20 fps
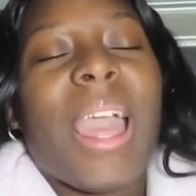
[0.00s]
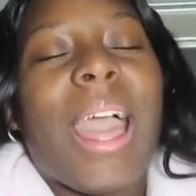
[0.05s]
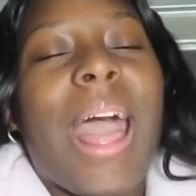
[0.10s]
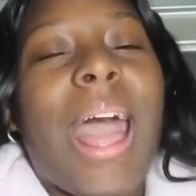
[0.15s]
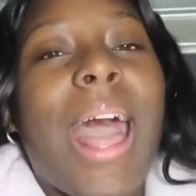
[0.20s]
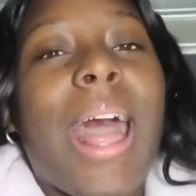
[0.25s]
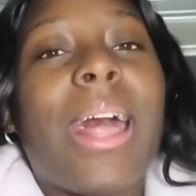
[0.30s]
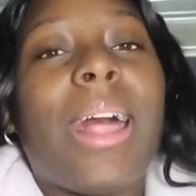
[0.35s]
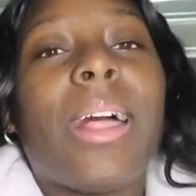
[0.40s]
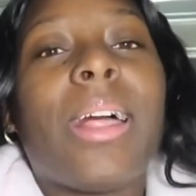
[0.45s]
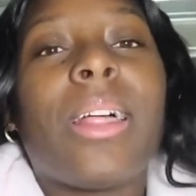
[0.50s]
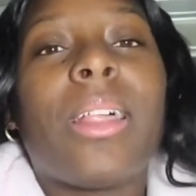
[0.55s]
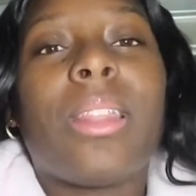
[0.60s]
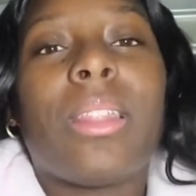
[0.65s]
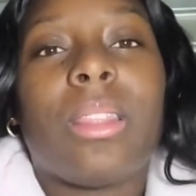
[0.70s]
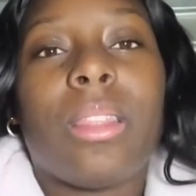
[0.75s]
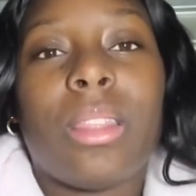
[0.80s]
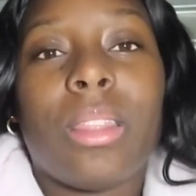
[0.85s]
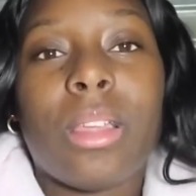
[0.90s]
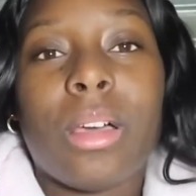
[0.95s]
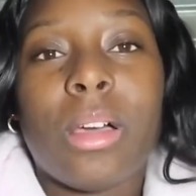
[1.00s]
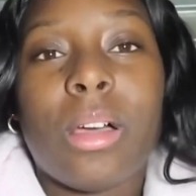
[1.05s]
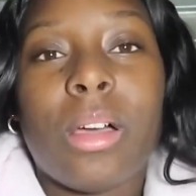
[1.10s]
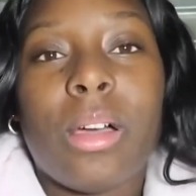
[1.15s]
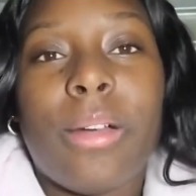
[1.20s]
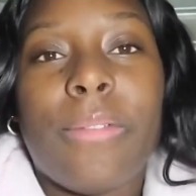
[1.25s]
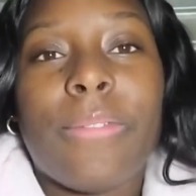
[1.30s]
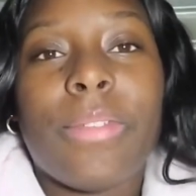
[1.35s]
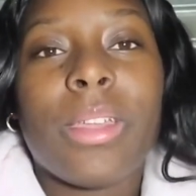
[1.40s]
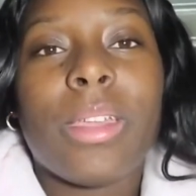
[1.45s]
I
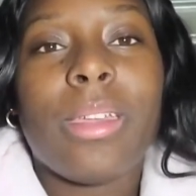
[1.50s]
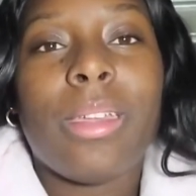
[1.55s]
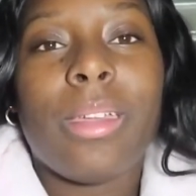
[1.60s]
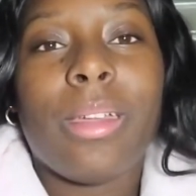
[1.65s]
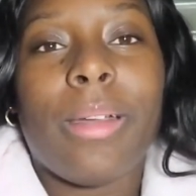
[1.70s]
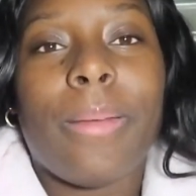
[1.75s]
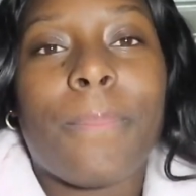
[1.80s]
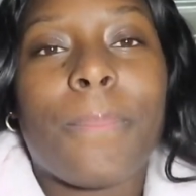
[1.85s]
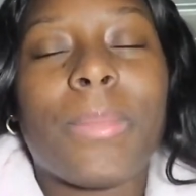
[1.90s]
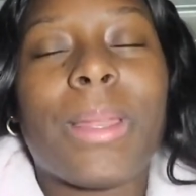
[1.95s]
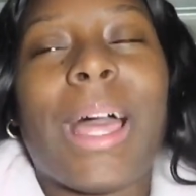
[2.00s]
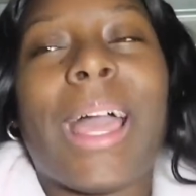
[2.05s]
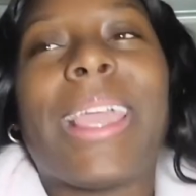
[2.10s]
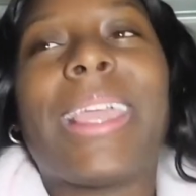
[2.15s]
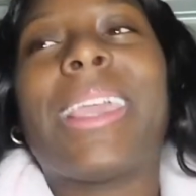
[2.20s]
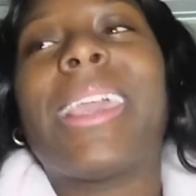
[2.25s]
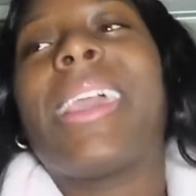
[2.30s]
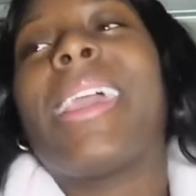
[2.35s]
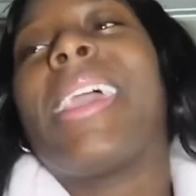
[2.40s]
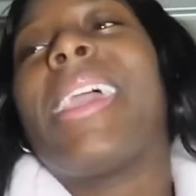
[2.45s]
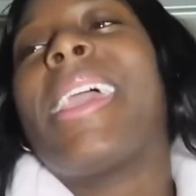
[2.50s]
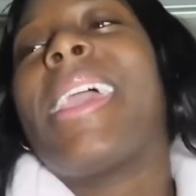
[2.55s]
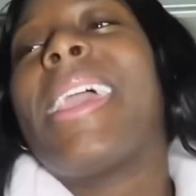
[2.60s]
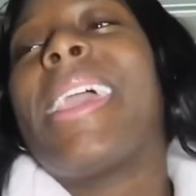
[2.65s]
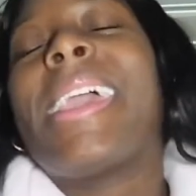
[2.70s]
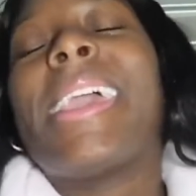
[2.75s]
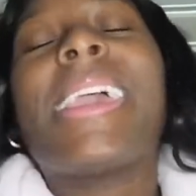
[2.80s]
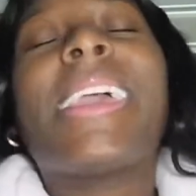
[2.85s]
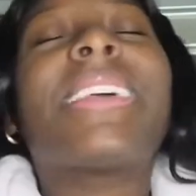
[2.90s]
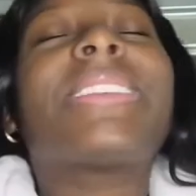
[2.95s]
love him. Like
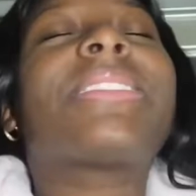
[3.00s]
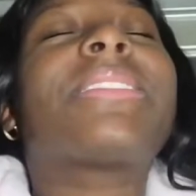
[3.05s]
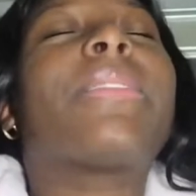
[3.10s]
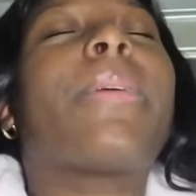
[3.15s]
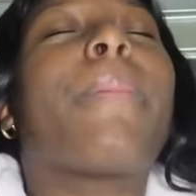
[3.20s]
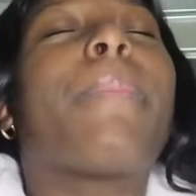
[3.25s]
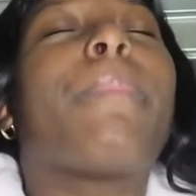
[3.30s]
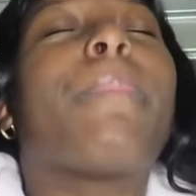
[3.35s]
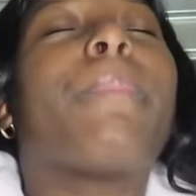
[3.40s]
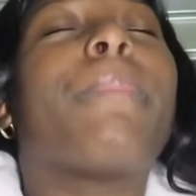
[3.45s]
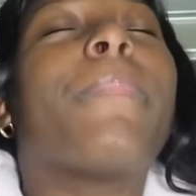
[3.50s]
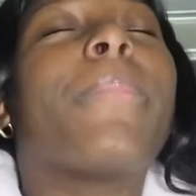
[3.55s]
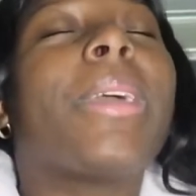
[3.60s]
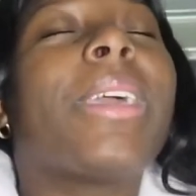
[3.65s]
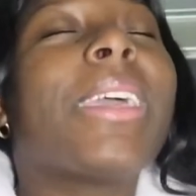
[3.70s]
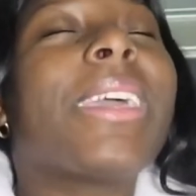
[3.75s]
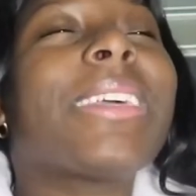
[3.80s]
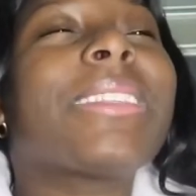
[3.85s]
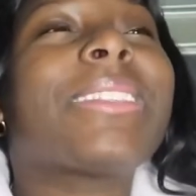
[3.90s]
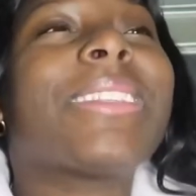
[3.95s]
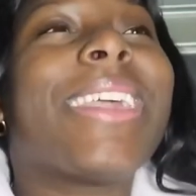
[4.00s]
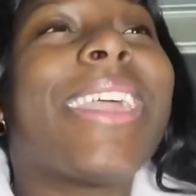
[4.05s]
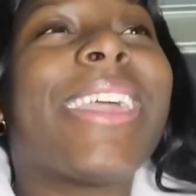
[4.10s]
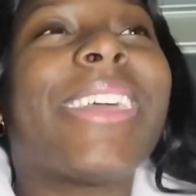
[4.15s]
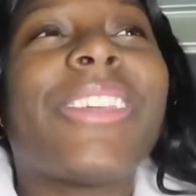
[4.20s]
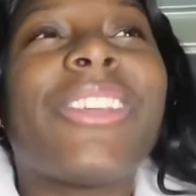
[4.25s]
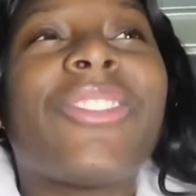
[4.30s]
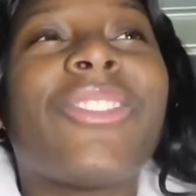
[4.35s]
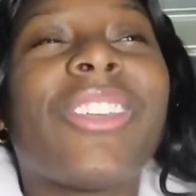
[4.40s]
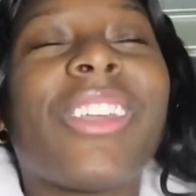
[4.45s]
his
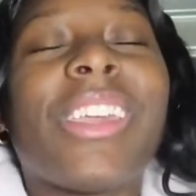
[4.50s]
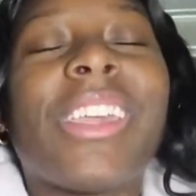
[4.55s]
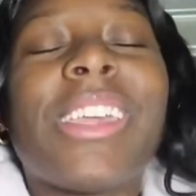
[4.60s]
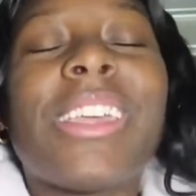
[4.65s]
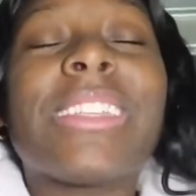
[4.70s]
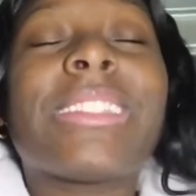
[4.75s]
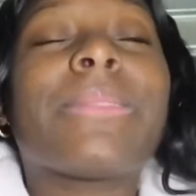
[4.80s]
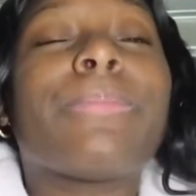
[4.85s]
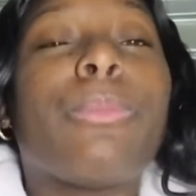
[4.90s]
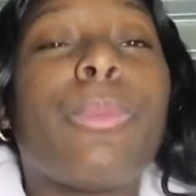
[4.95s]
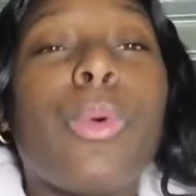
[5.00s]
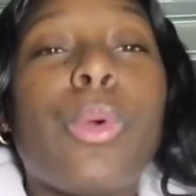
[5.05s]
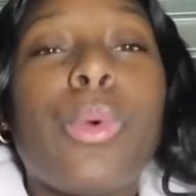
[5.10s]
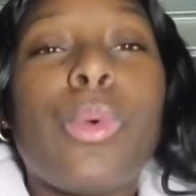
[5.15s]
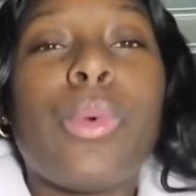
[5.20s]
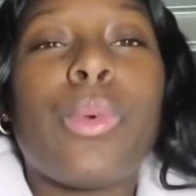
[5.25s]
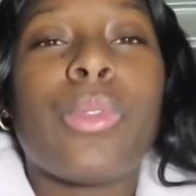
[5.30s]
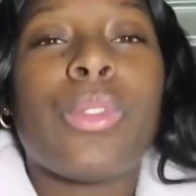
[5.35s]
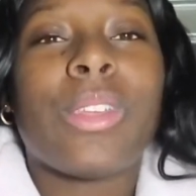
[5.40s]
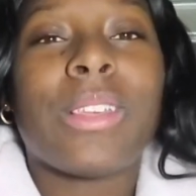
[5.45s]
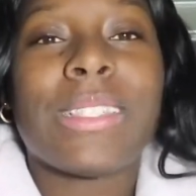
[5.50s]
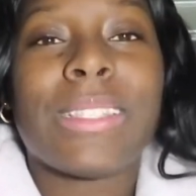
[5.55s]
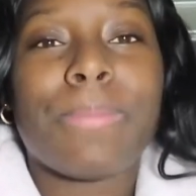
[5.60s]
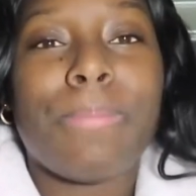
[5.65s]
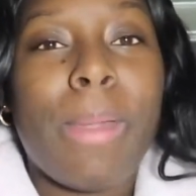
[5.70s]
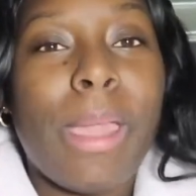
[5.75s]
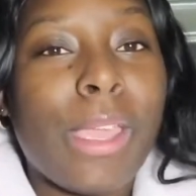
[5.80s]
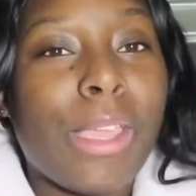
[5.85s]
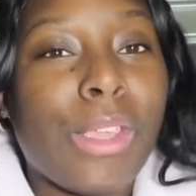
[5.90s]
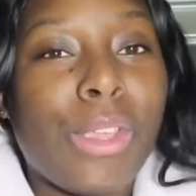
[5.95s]
energy, his mood just
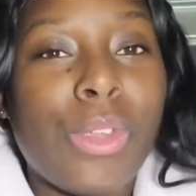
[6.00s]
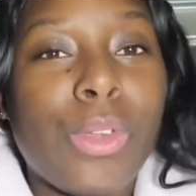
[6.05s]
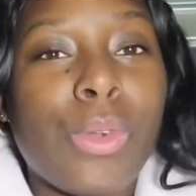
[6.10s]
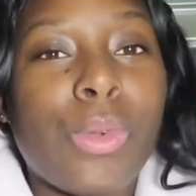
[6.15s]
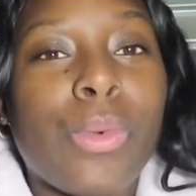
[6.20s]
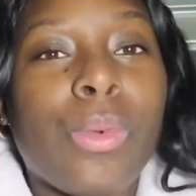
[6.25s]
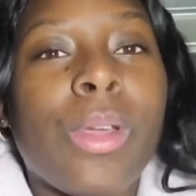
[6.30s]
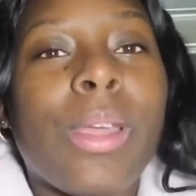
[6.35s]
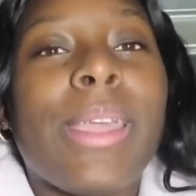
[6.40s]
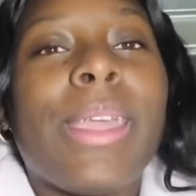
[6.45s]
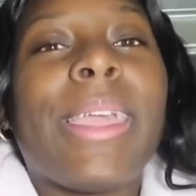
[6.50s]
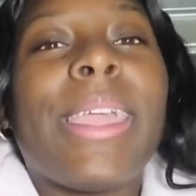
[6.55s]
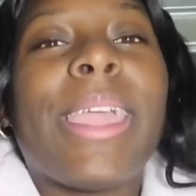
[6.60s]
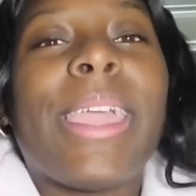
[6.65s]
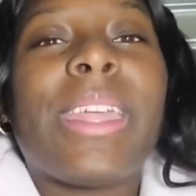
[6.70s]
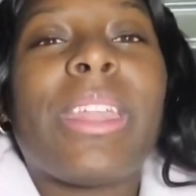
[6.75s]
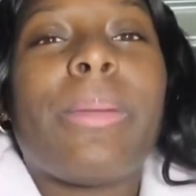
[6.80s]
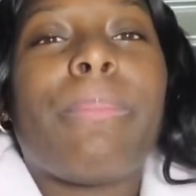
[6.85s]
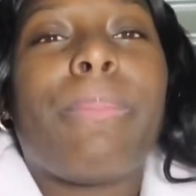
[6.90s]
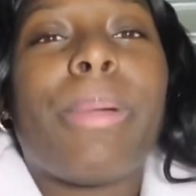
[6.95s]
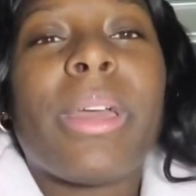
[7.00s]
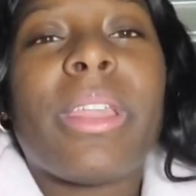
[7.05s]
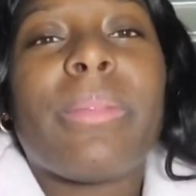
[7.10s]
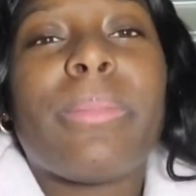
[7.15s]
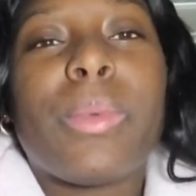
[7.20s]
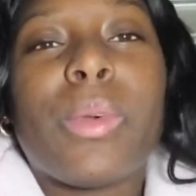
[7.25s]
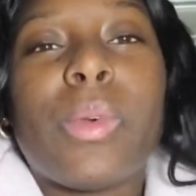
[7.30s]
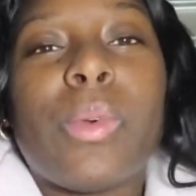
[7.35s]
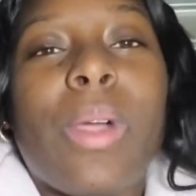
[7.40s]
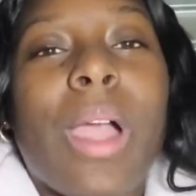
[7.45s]
make you in a better
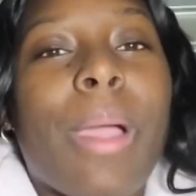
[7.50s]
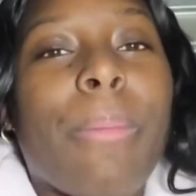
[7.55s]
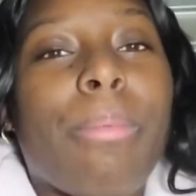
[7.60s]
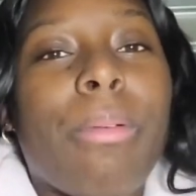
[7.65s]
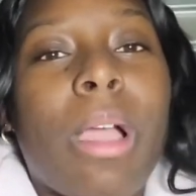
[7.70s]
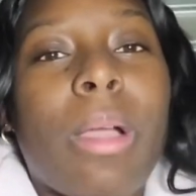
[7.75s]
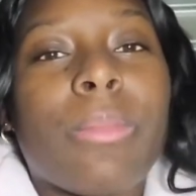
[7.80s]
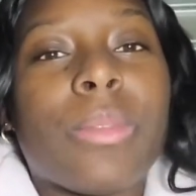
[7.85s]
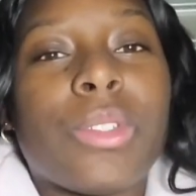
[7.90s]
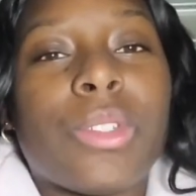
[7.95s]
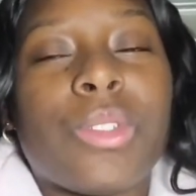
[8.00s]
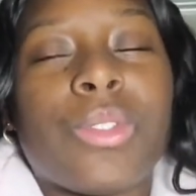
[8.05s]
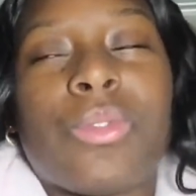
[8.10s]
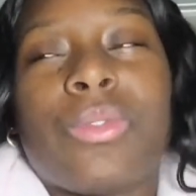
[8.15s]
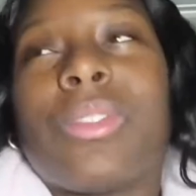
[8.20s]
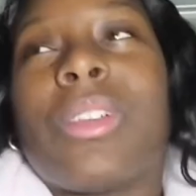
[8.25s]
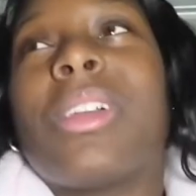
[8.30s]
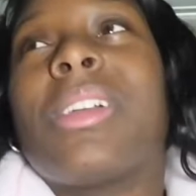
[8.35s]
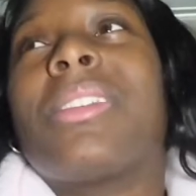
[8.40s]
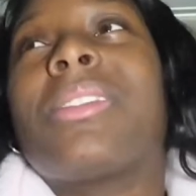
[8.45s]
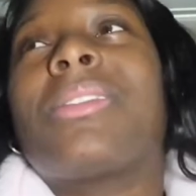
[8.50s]
mood, I promise you.